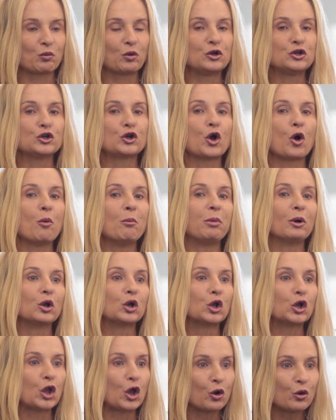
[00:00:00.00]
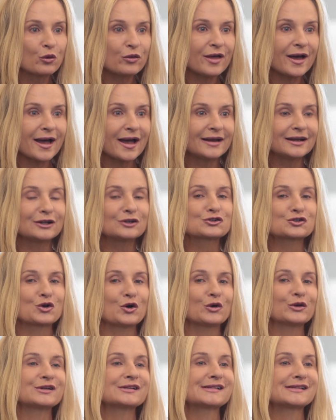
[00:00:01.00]
When you go below that, it's
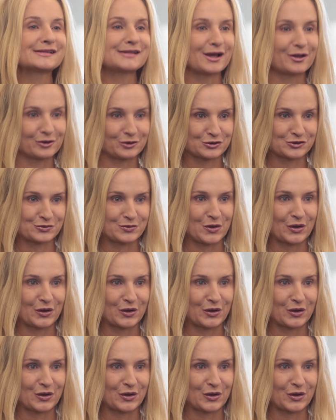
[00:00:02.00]
called a seller's